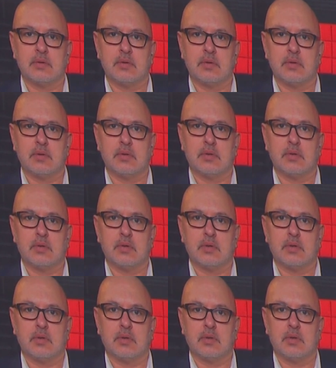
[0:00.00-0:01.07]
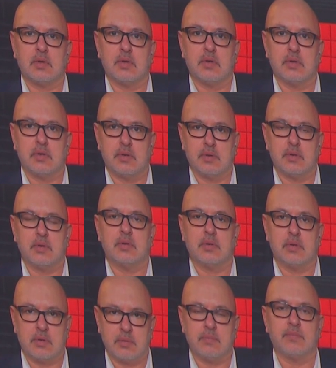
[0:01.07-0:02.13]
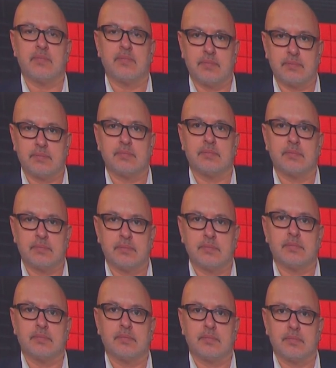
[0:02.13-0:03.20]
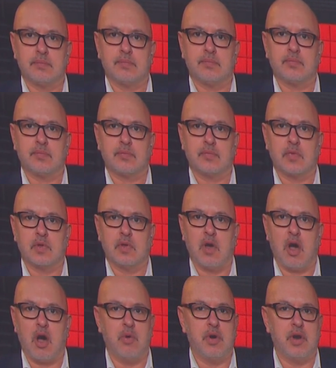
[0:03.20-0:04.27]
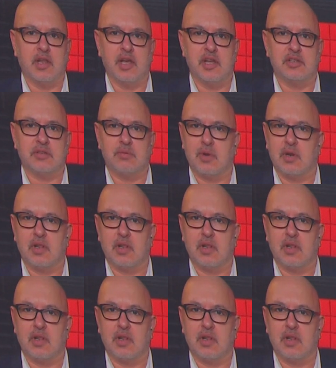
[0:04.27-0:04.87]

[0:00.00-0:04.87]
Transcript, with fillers: Uh, that's another win last night. Dylan Alcott, that was fantastic with oh, his victory, legend, of course.